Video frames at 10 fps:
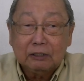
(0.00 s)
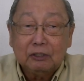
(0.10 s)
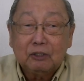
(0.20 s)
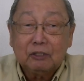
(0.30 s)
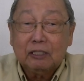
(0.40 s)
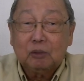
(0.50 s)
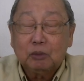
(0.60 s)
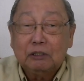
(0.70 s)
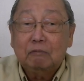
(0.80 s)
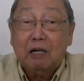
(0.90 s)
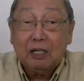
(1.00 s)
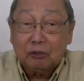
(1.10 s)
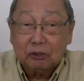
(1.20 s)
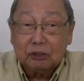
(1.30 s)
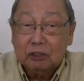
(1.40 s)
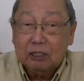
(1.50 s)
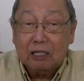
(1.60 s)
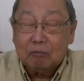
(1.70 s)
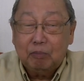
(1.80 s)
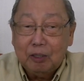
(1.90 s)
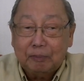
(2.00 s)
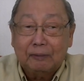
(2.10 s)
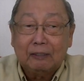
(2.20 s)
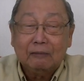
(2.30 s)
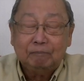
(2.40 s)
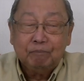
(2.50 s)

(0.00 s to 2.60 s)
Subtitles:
that the threat was the virus, not people.